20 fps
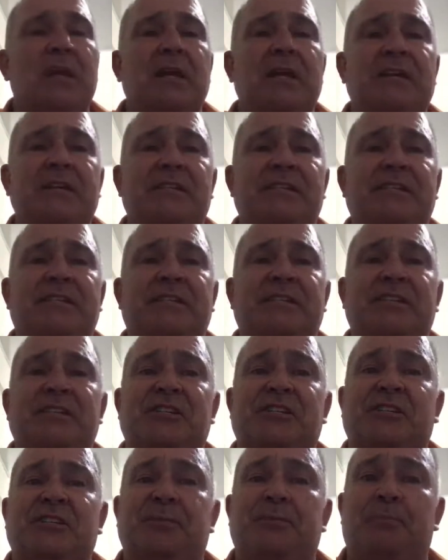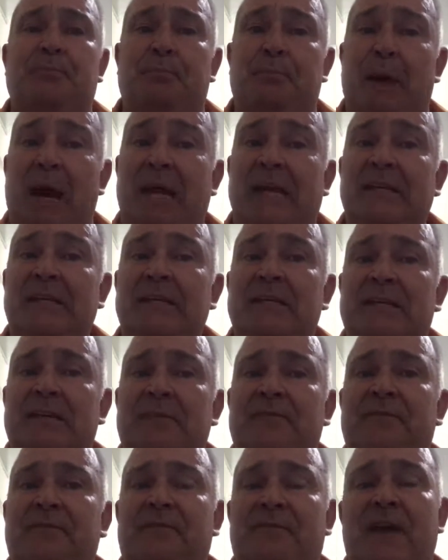is despite the
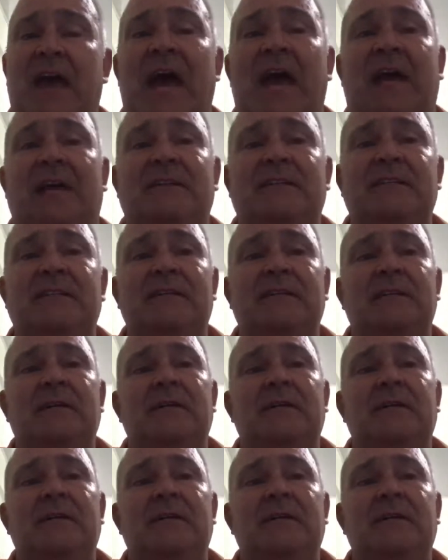fact